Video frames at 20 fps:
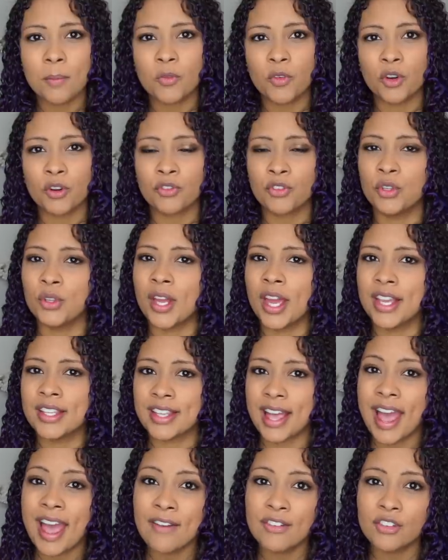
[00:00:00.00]
for a few days
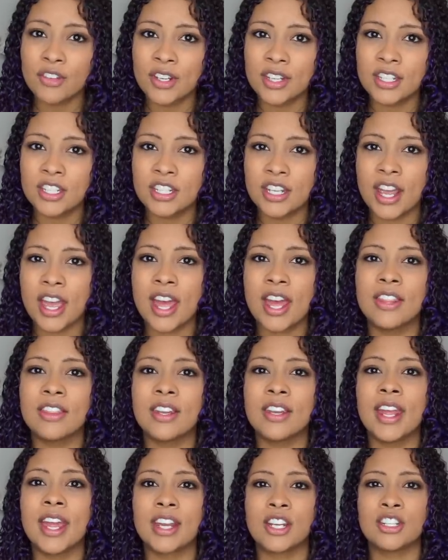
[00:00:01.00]
after he shed, the
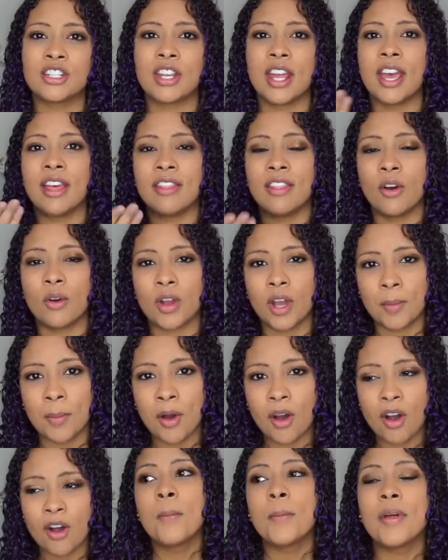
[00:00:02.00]
next shed they'll come off.